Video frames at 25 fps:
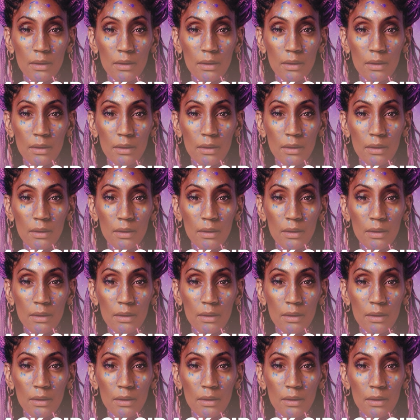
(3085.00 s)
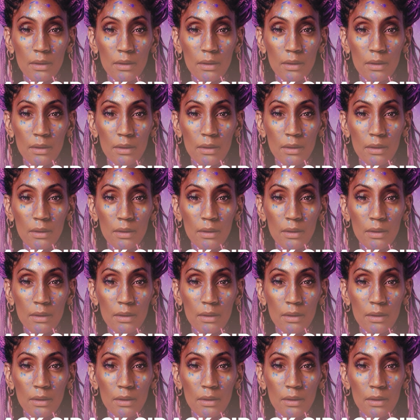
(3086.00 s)

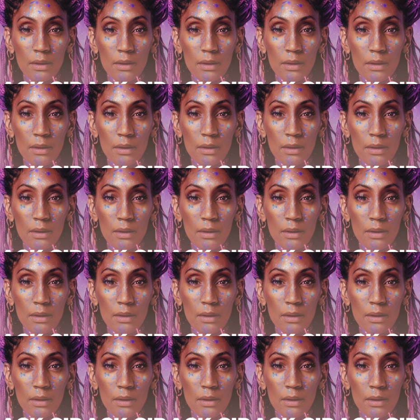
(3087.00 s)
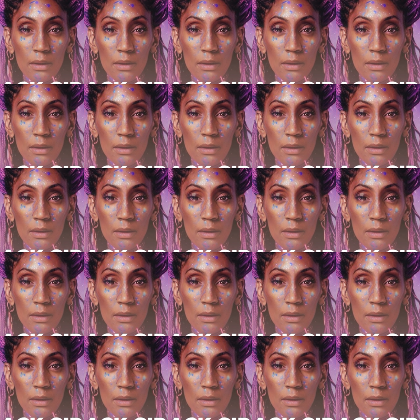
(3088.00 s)

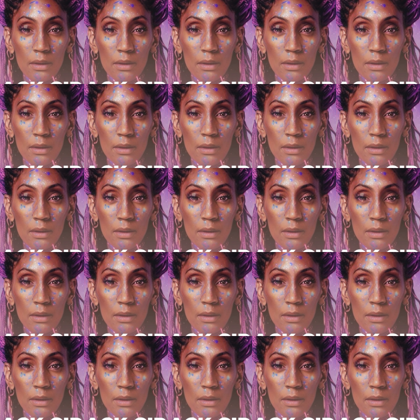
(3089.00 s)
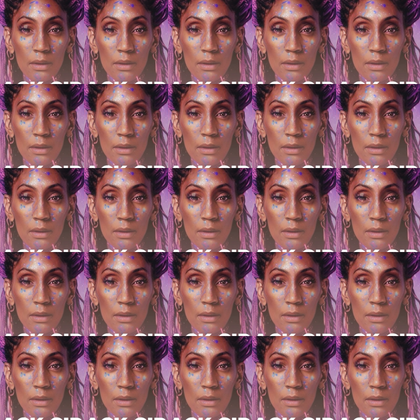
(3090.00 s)

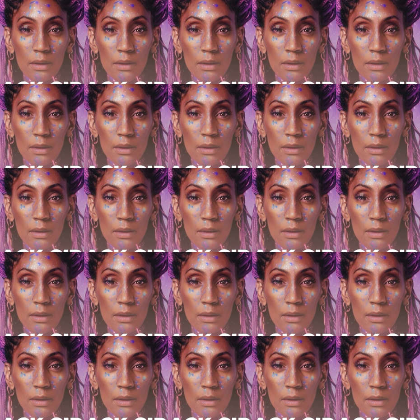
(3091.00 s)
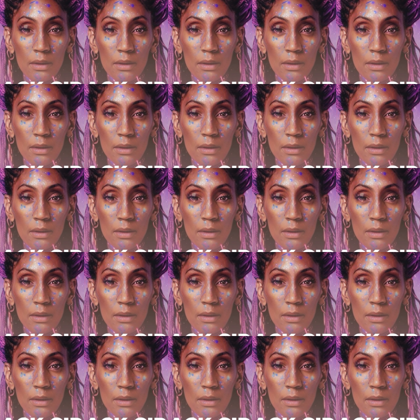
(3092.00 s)
The face doesn't move, so there is nothing to read.